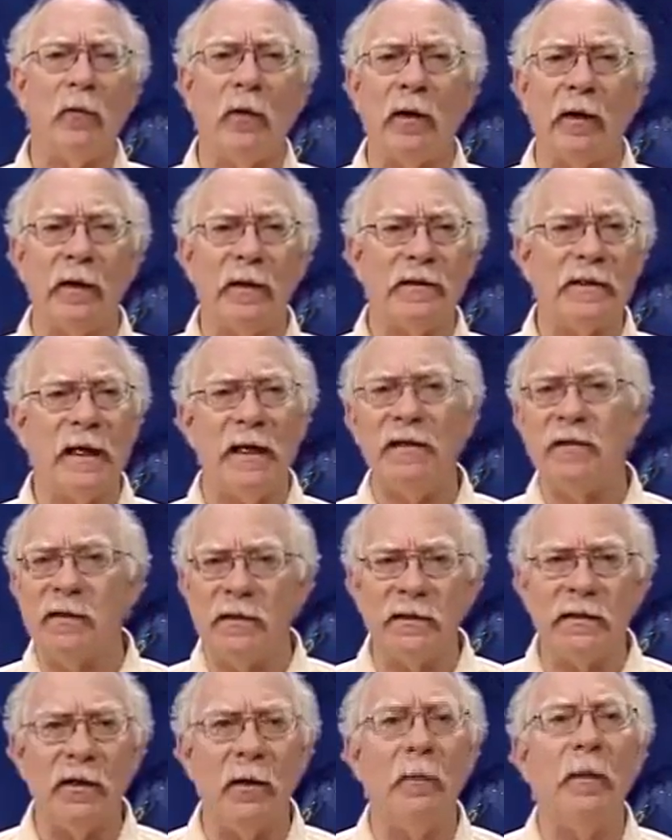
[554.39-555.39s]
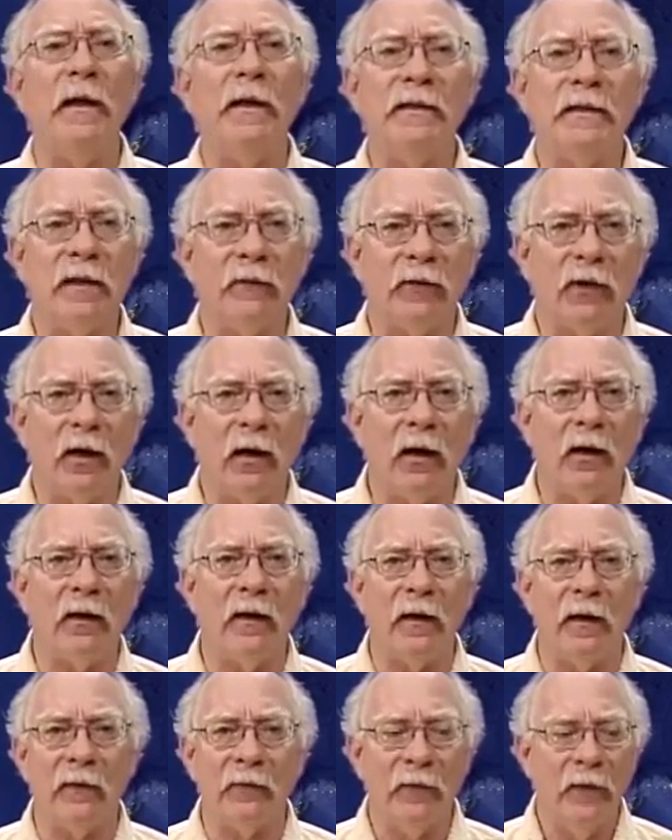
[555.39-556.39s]
organizations nobody's ever heard
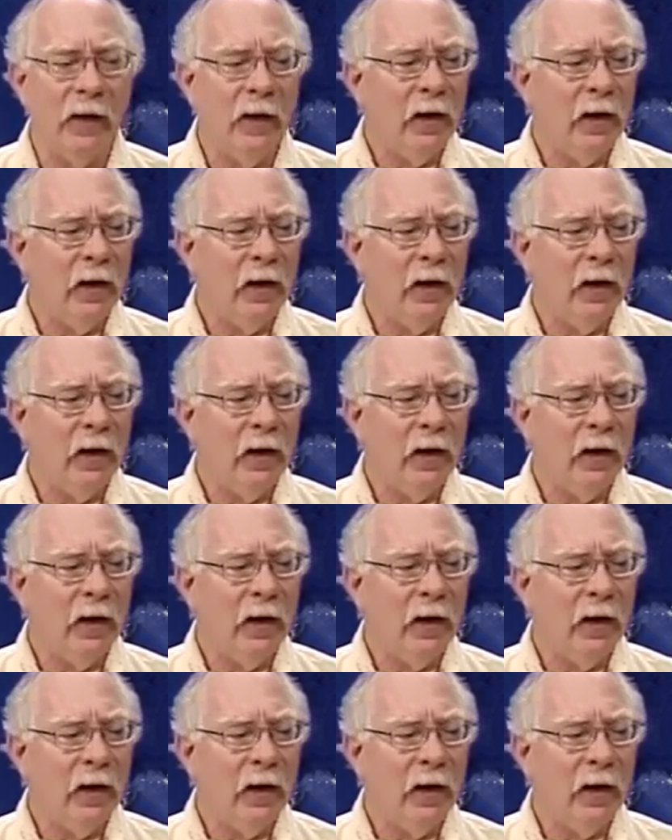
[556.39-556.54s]
of,